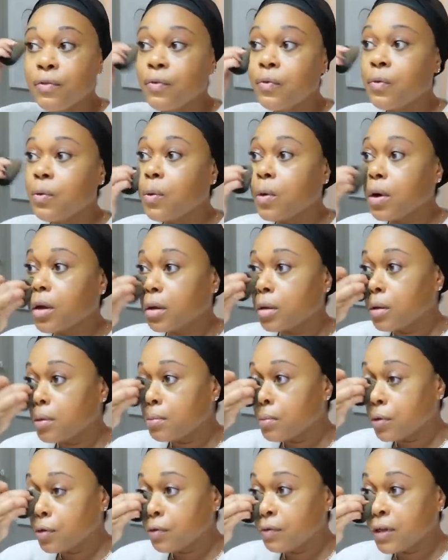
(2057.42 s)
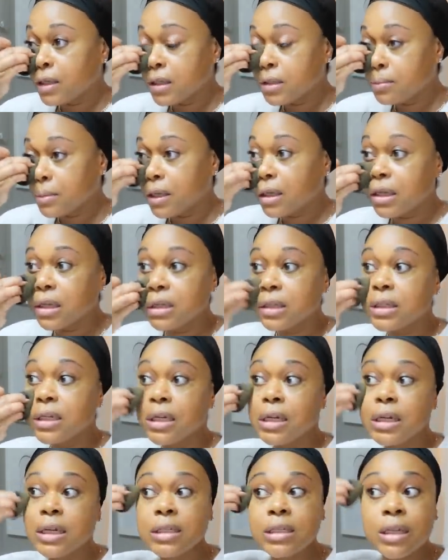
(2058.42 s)
for the movies because
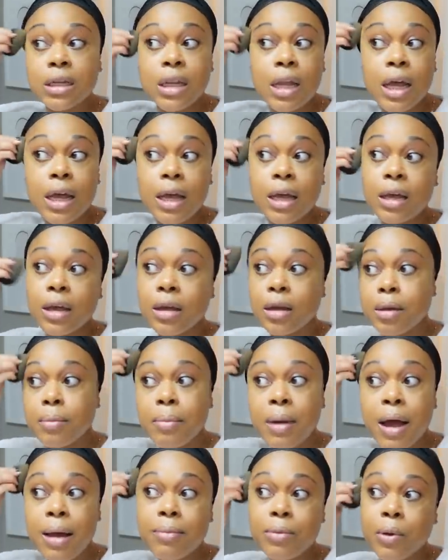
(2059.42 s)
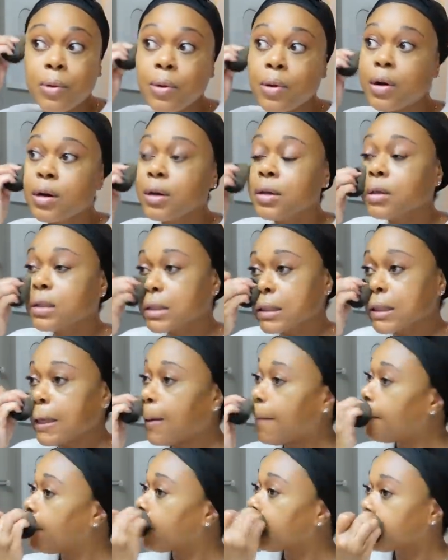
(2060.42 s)
he doesn't like popcorn.
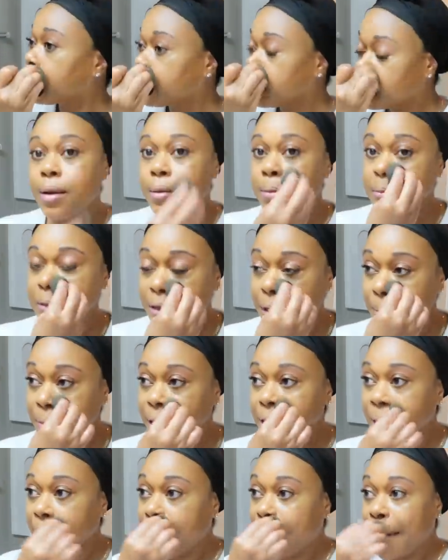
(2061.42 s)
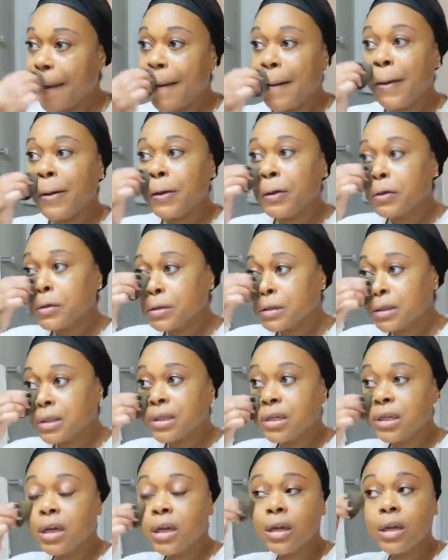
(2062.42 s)
So, um, something
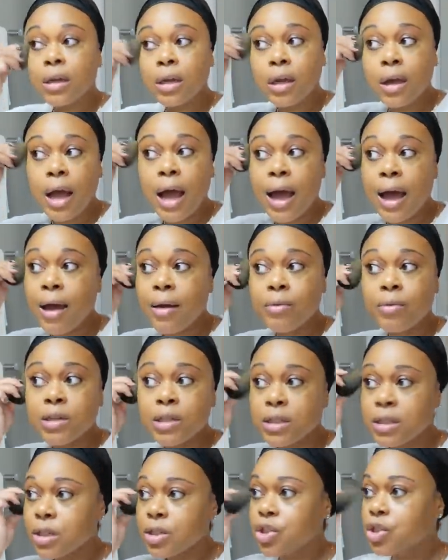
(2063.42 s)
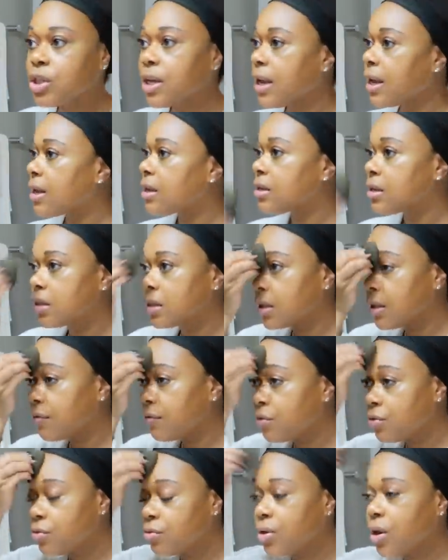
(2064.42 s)
else I would suggest
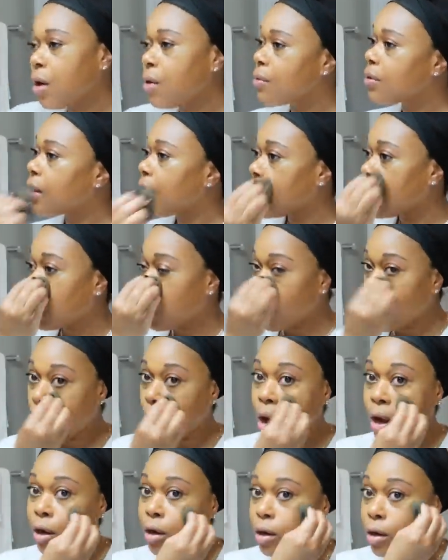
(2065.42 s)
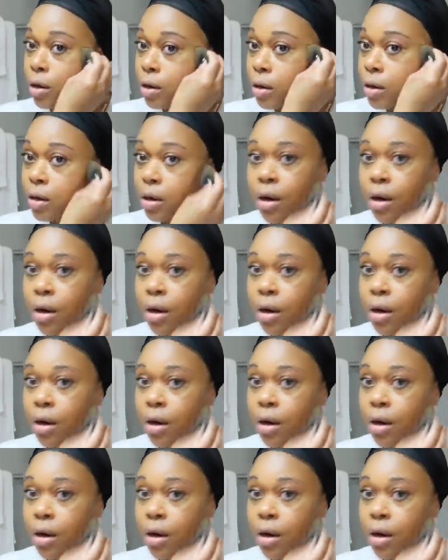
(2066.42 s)
if you don't like water,